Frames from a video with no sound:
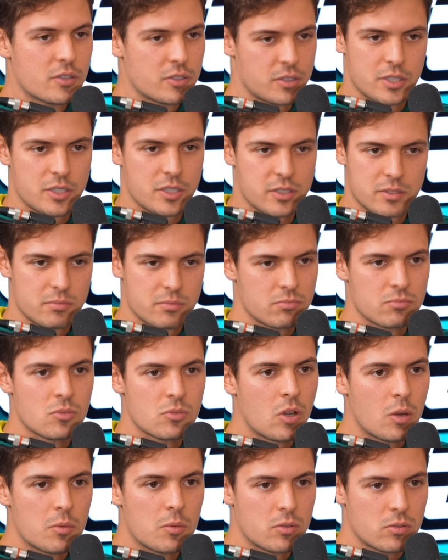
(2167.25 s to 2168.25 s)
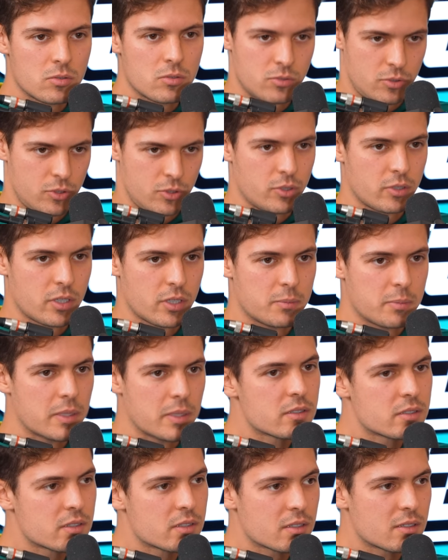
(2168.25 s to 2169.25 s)
It's just normal sugar,
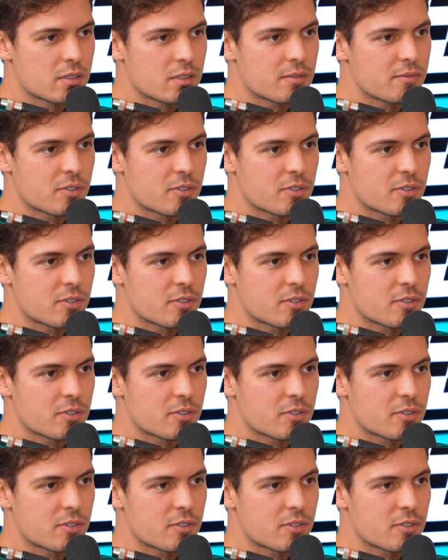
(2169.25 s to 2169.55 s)
but uh,